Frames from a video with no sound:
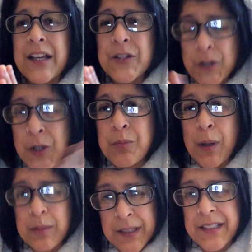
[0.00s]
you can
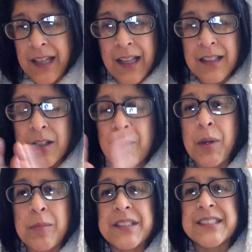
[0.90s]
probably tell and
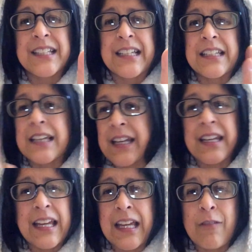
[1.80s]
probably see and
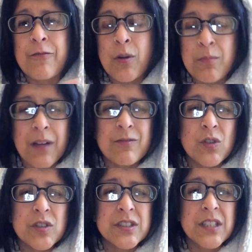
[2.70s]
hear from my
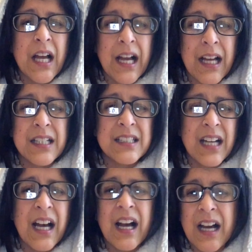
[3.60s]
voice I
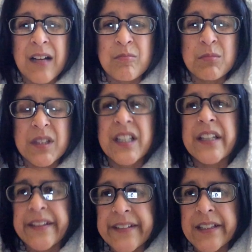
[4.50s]
am
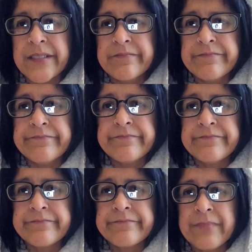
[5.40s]
ill.
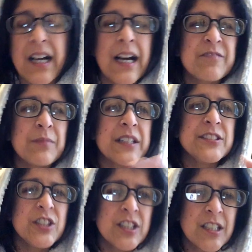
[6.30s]
I have my
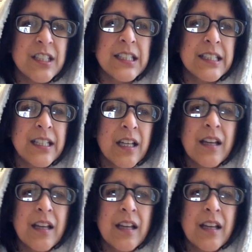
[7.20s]
yearly